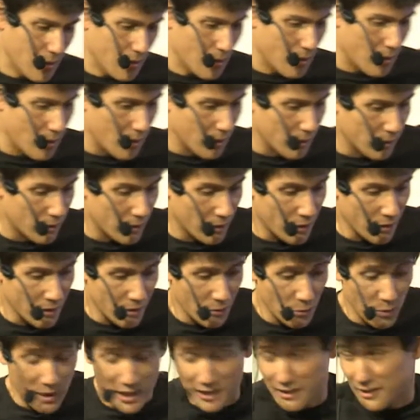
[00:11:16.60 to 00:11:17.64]
And
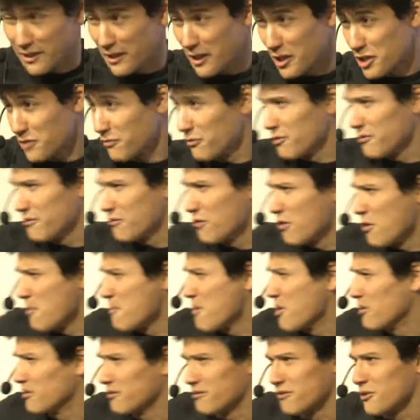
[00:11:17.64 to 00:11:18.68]
we had cash for 4
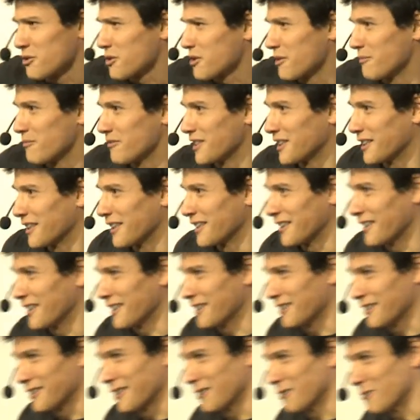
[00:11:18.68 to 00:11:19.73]
months or something like
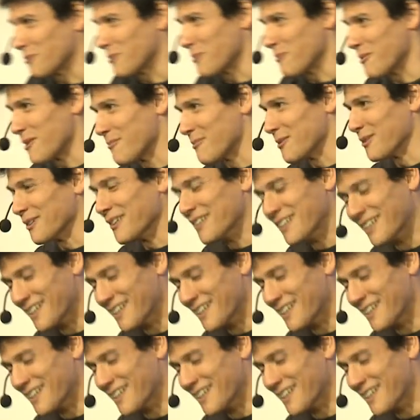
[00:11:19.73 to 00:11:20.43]
that, I don't remember.